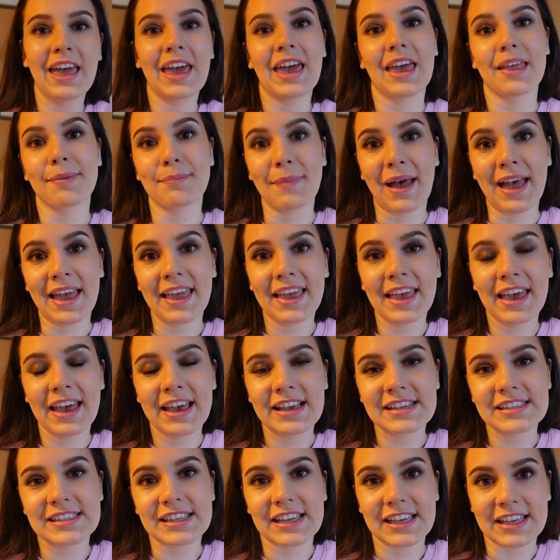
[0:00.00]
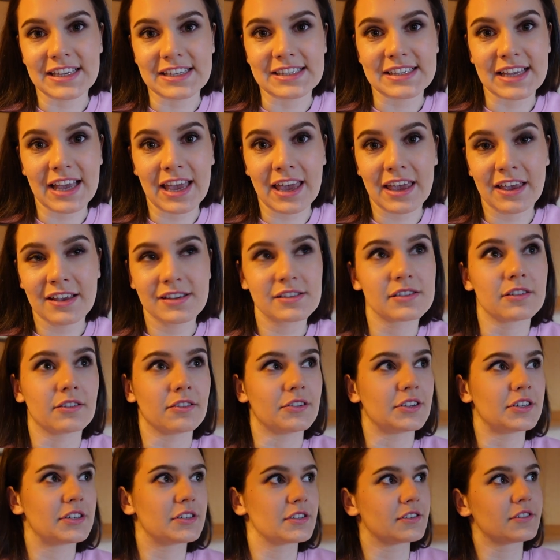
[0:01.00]
In my case, it's A, so
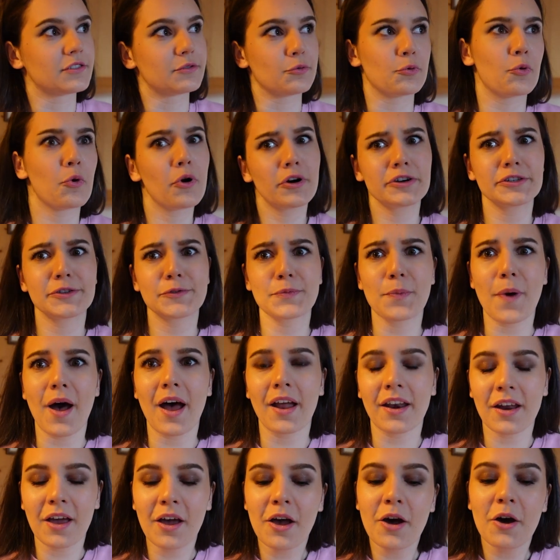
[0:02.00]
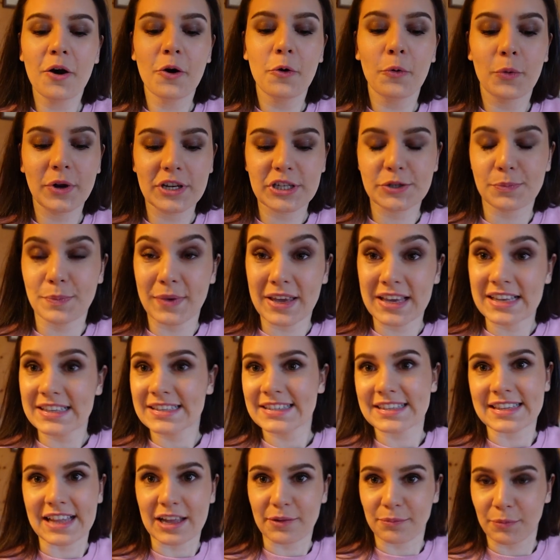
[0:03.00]
it's the worst one, which
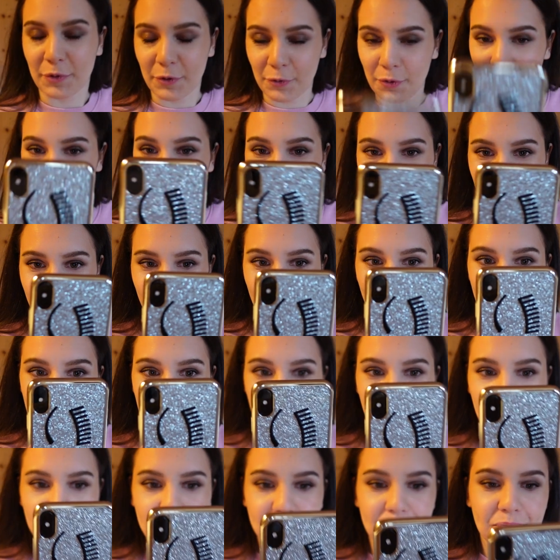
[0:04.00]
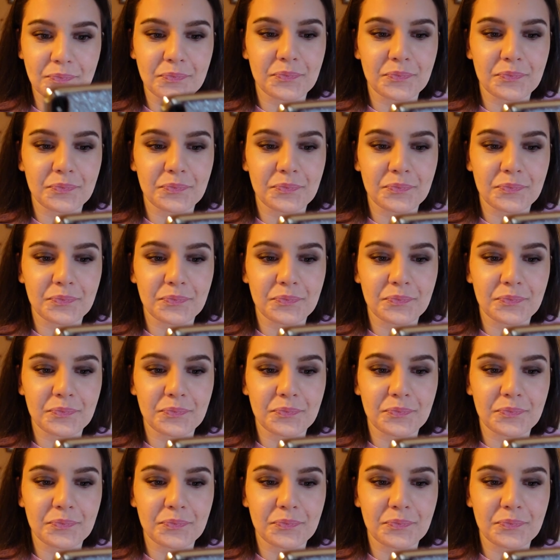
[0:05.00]
means, let me read from here,